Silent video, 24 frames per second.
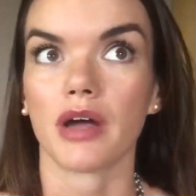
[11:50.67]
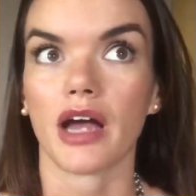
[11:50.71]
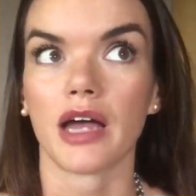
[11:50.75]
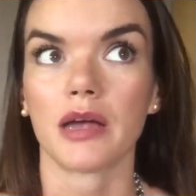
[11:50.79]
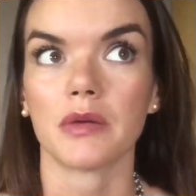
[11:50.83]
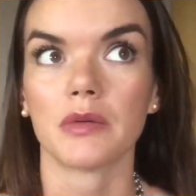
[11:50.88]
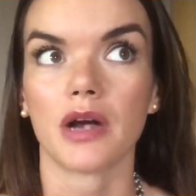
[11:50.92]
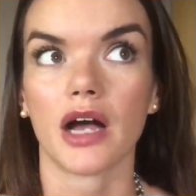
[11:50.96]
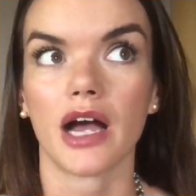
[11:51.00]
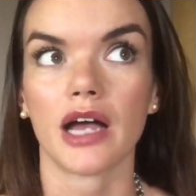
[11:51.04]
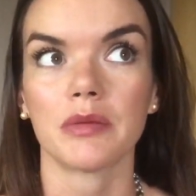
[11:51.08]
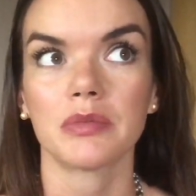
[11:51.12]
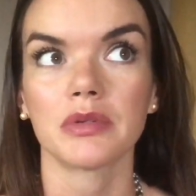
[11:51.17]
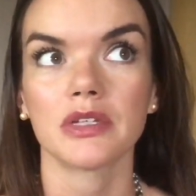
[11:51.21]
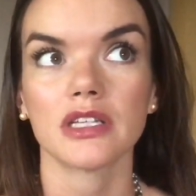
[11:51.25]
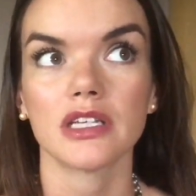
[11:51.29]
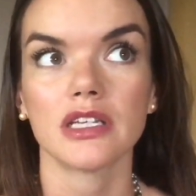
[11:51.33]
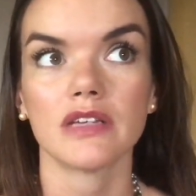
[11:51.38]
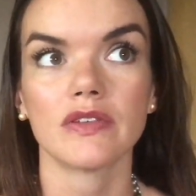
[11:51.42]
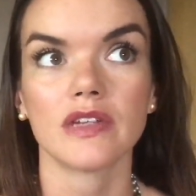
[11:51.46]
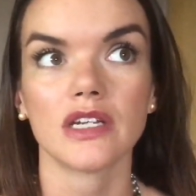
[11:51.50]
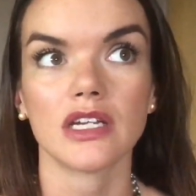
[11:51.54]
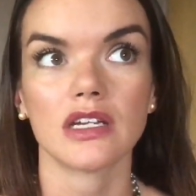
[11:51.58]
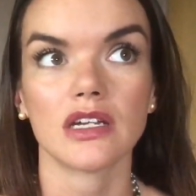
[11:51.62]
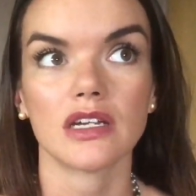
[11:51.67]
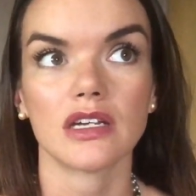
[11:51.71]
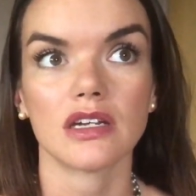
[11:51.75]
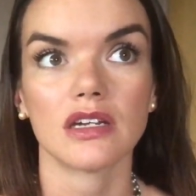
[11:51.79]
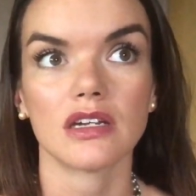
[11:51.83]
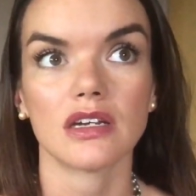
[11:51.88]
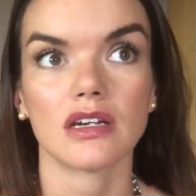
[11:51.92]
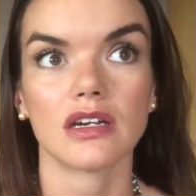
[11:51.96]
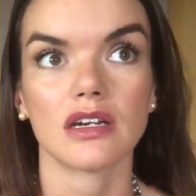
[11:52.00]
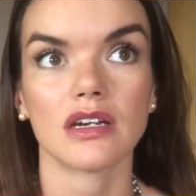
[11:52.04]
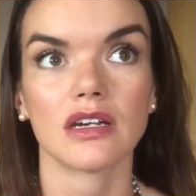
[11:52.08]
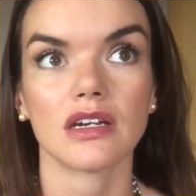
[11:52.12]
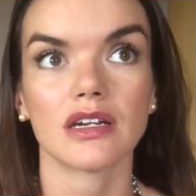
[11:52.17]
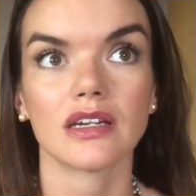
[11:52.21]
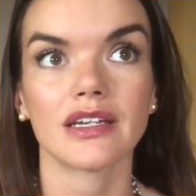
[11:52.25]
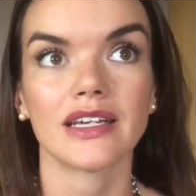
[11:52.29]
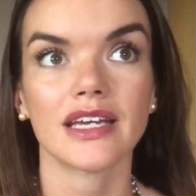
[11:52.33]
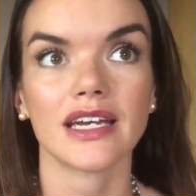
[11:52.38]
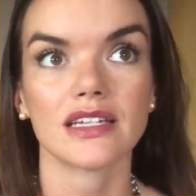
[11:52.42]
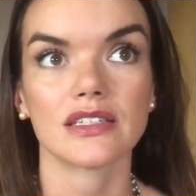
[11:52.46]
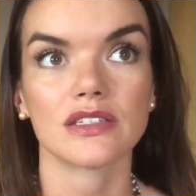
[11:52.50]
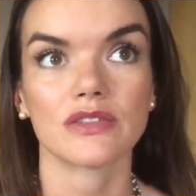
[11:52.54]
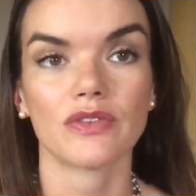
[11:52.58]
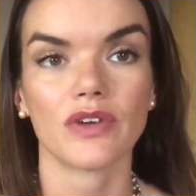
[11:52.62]
I believe it
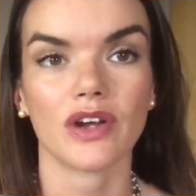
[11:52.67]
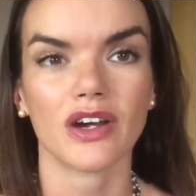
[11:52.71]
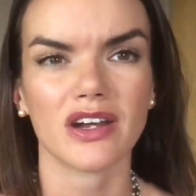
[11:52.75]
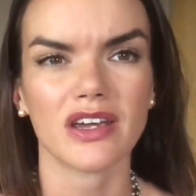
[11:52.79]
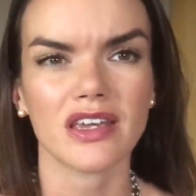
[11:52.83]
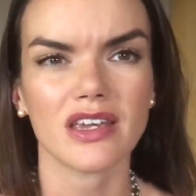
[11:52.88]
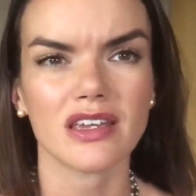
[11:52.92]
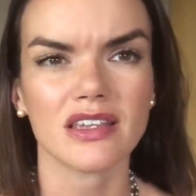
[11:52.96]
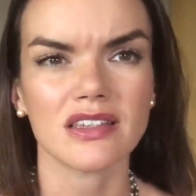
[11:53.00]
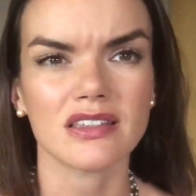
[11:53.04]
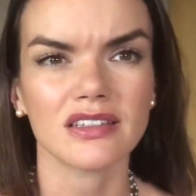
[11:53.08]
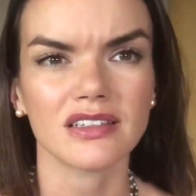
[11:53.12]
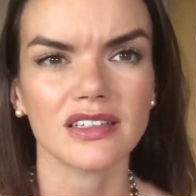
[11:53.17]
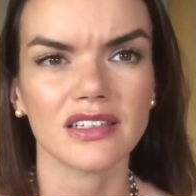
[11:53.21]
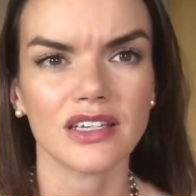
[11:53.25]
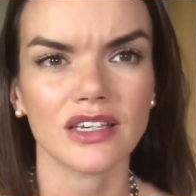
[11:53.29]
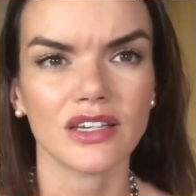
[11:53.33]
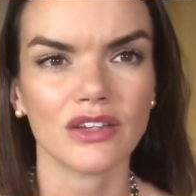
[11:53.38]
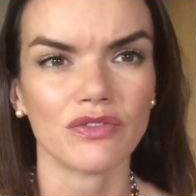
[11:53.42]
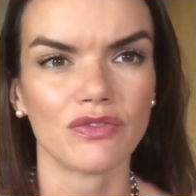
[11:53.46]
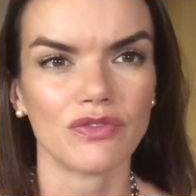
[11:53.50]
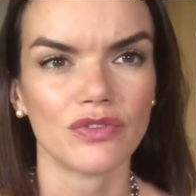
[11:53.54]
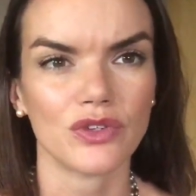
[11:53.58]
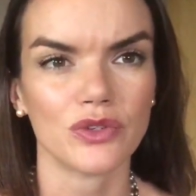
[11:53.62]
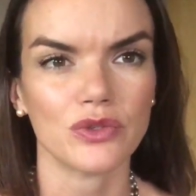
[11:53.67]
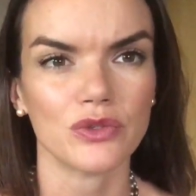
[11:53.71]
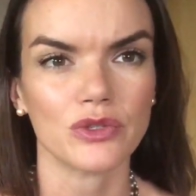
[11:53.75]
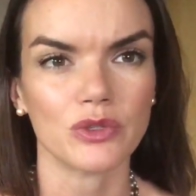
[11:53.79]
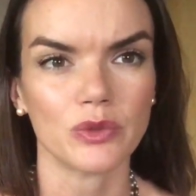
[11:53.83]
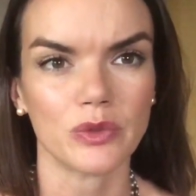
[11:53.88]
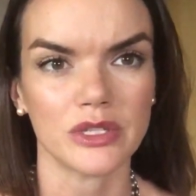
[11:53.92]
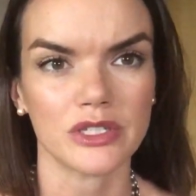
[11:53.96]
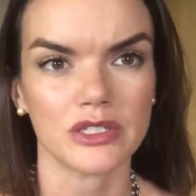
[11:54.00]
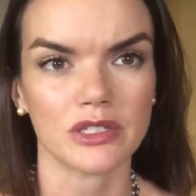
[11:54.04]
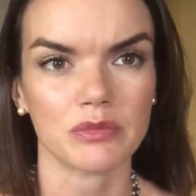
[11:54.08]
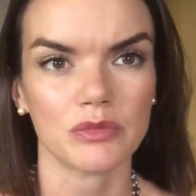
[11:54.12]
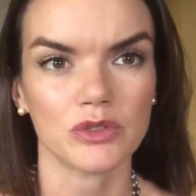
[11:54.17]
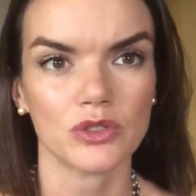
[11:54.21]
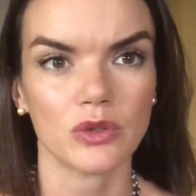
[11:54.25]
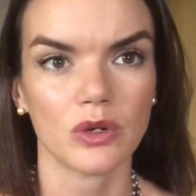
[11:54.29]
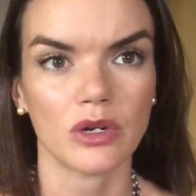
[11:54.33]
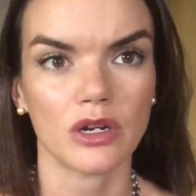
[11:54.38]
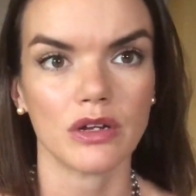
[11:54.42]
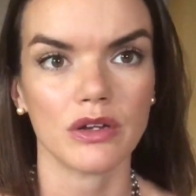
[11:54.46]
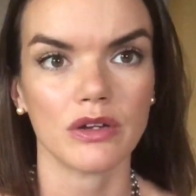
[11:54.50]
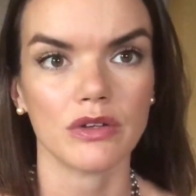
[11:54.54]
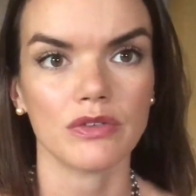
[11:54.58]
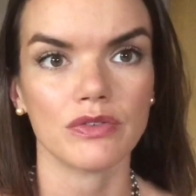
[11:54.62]
gets very easily confused with some
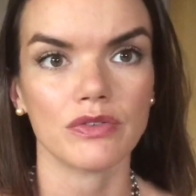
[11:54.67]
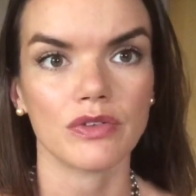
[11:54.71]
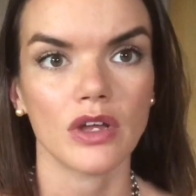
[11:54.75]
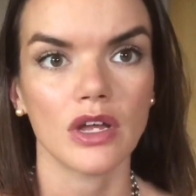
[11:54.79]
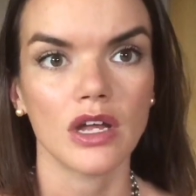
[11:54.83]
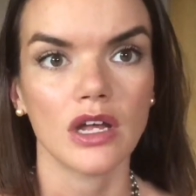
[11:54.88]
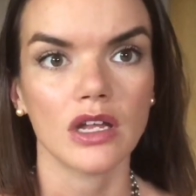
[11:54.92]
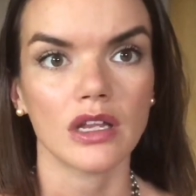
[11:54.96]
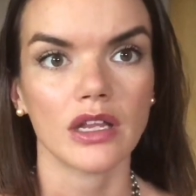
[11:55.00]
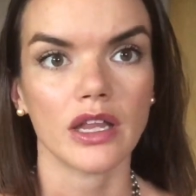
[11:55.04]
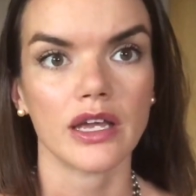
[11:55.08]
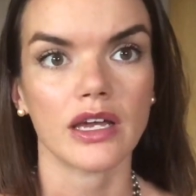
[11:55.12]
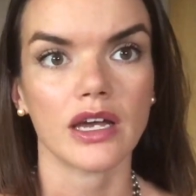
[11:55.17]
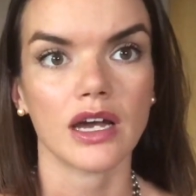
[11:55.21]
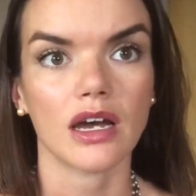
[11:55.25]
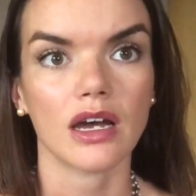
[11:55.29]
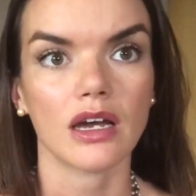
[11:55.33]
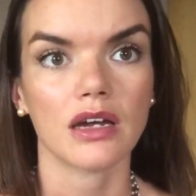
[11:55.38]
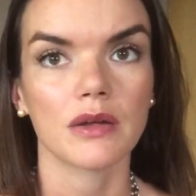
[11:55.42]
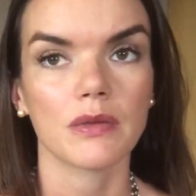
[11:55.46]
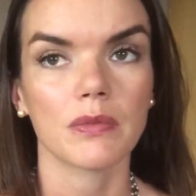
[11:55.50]
sort of like